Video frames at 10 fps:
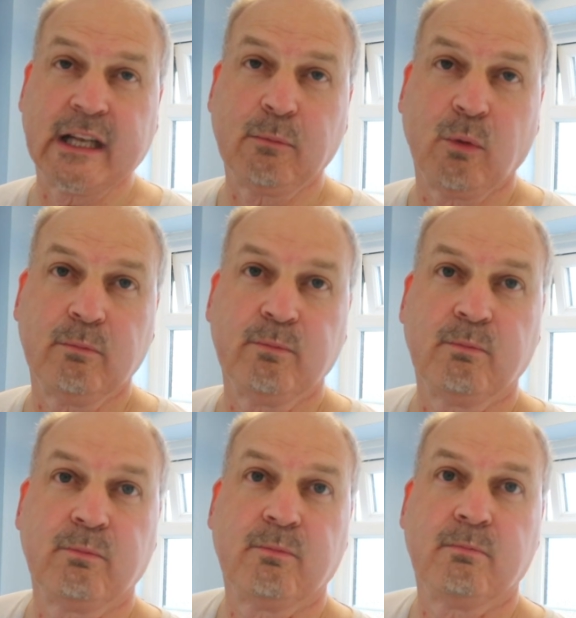get them on
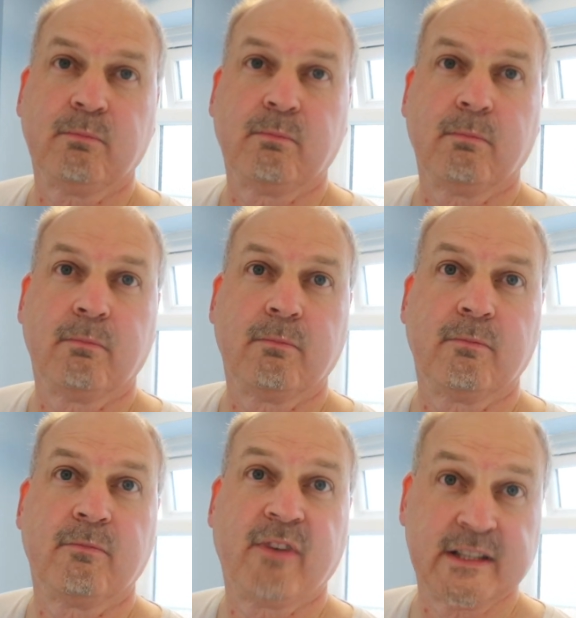
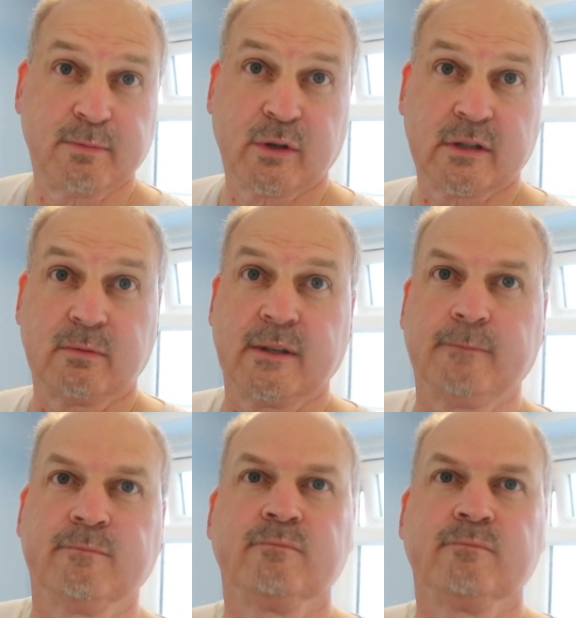Facebook as well.